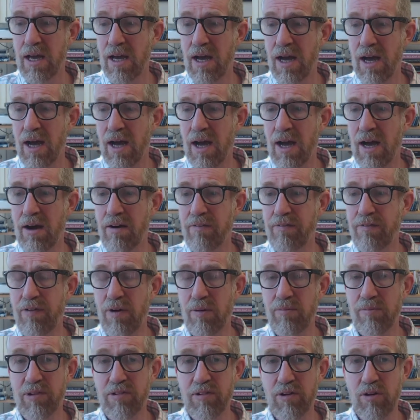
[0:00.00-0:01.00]
uh,
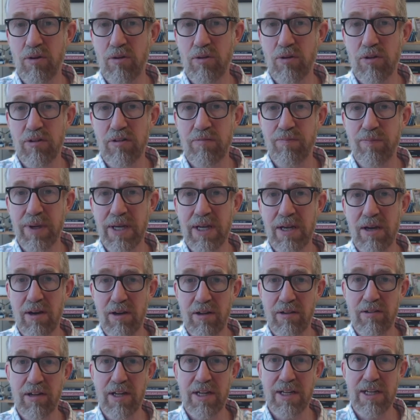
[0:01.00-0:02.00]
from schools because
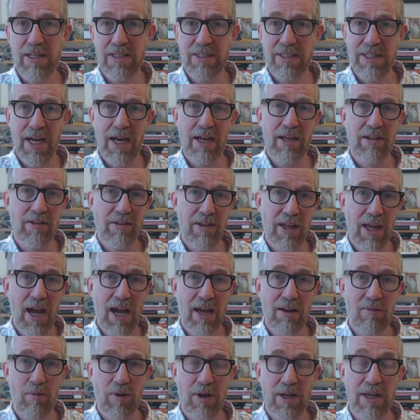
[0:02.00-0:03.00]
it contains the
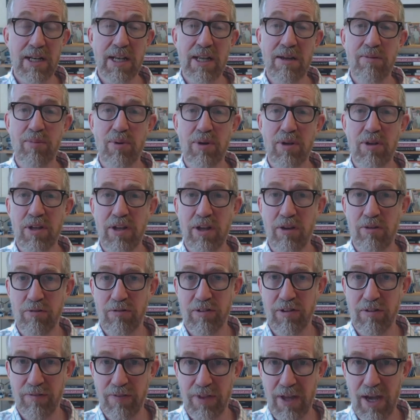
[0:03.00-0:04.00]
N-word, liberal use
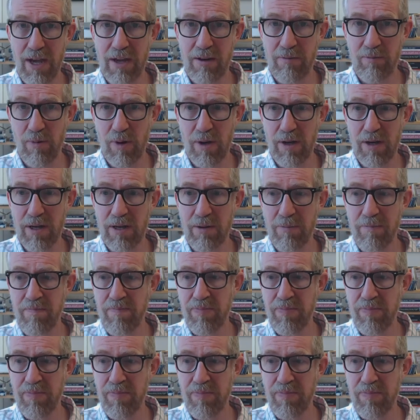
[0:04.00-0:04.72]
of the N-word.